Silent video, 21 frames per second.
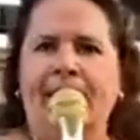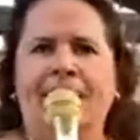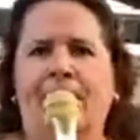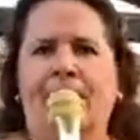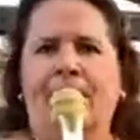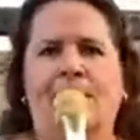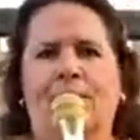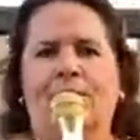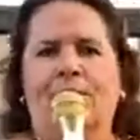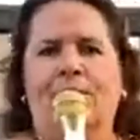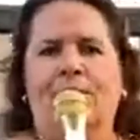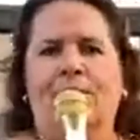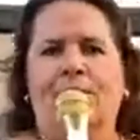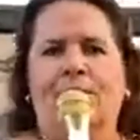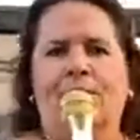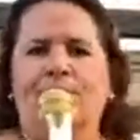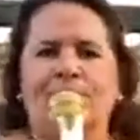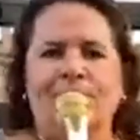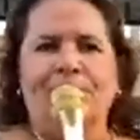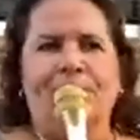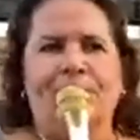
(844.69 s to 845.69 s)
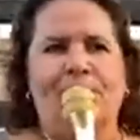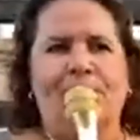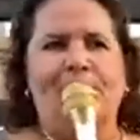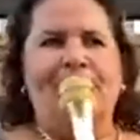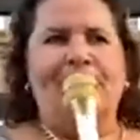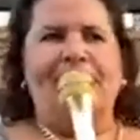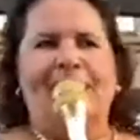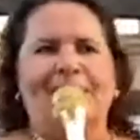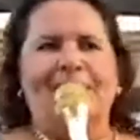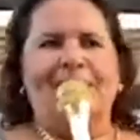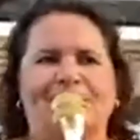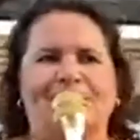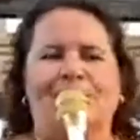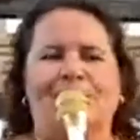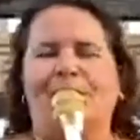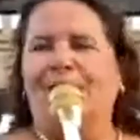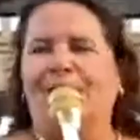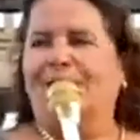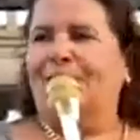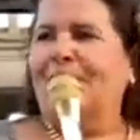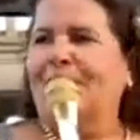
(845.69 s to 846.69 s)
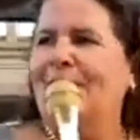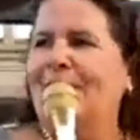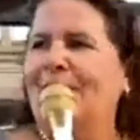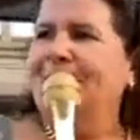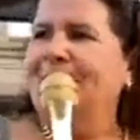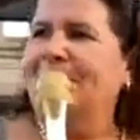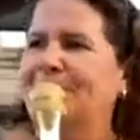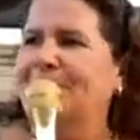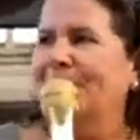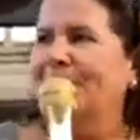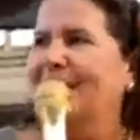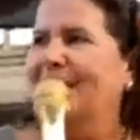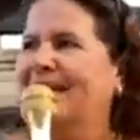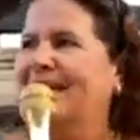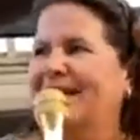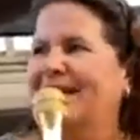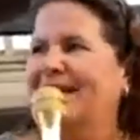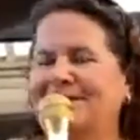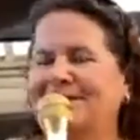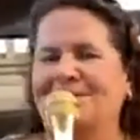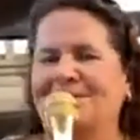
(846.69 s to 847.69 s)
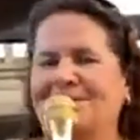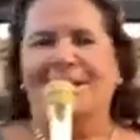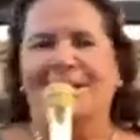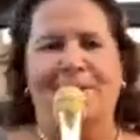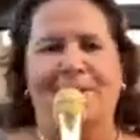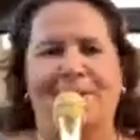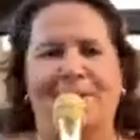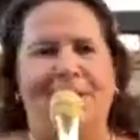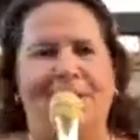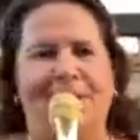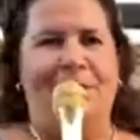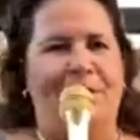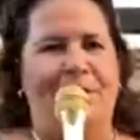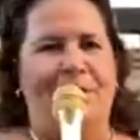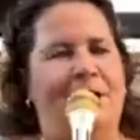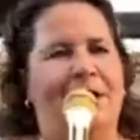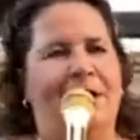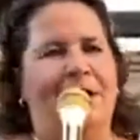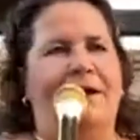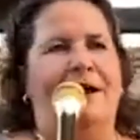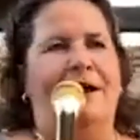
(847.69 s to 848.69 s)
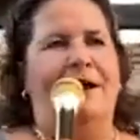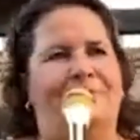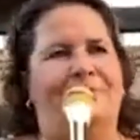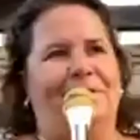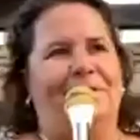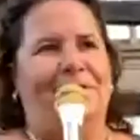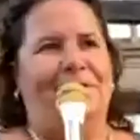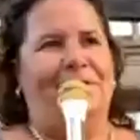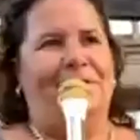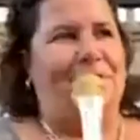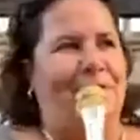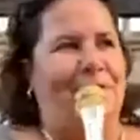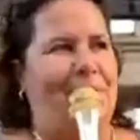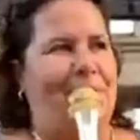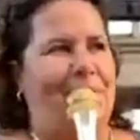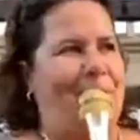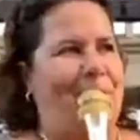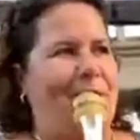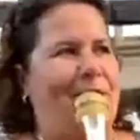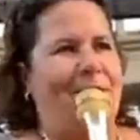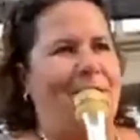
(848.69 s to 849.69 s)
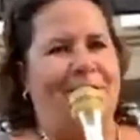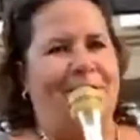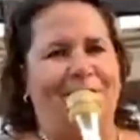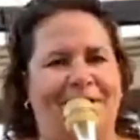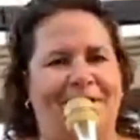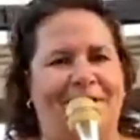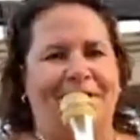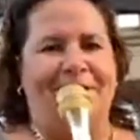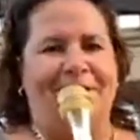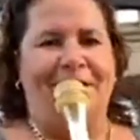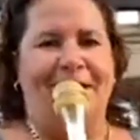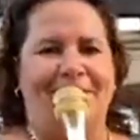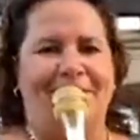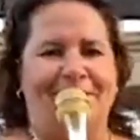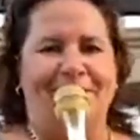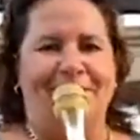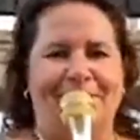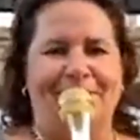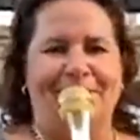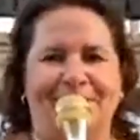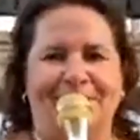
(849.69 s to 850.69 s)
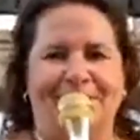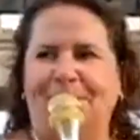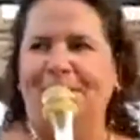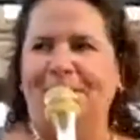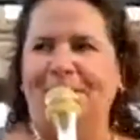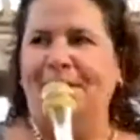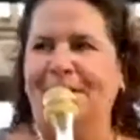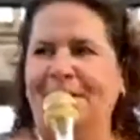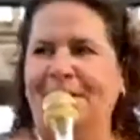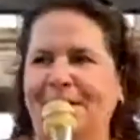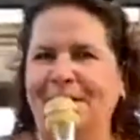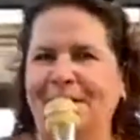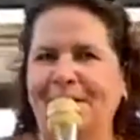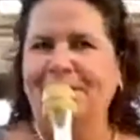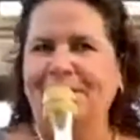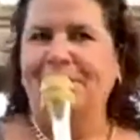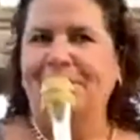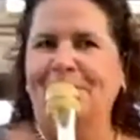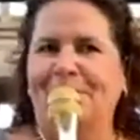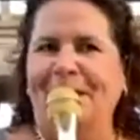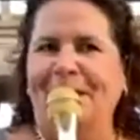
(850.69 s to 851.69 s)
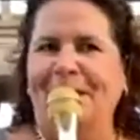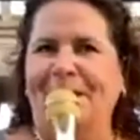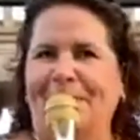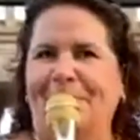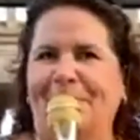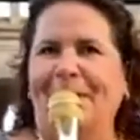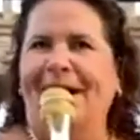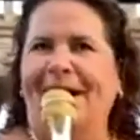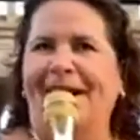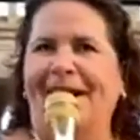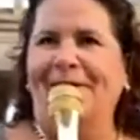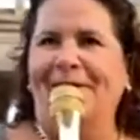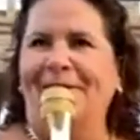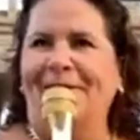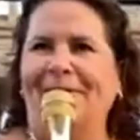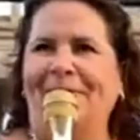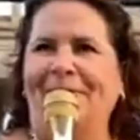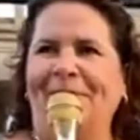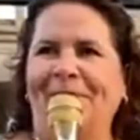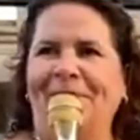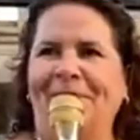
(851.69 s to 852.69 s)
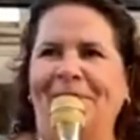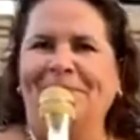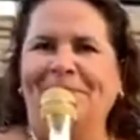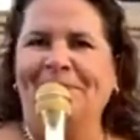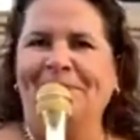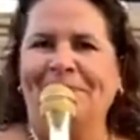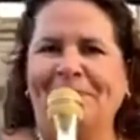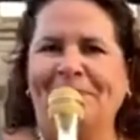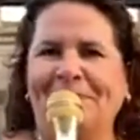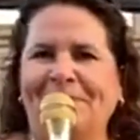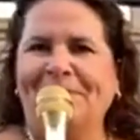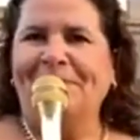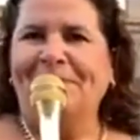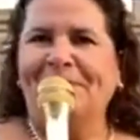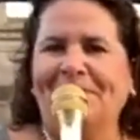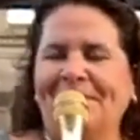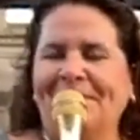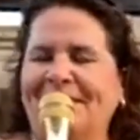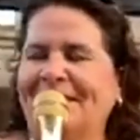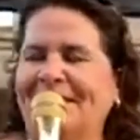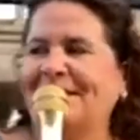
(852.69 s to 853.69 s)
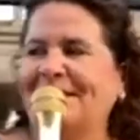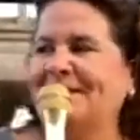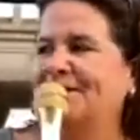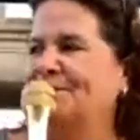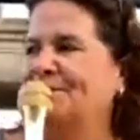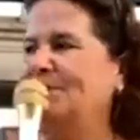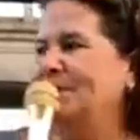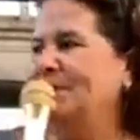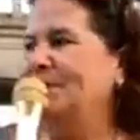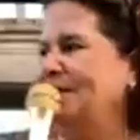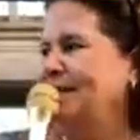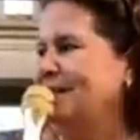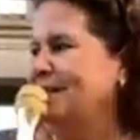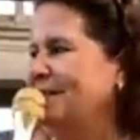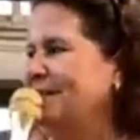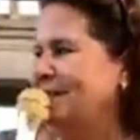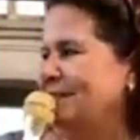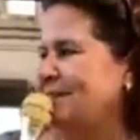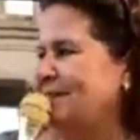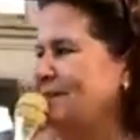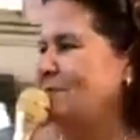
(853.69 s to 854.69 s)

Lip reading: He knows. Nobody has to walk around with a big gallon jug of beer going like, I forget to drink my beer if I don't have it in this big bottle. No, it's ridiculous.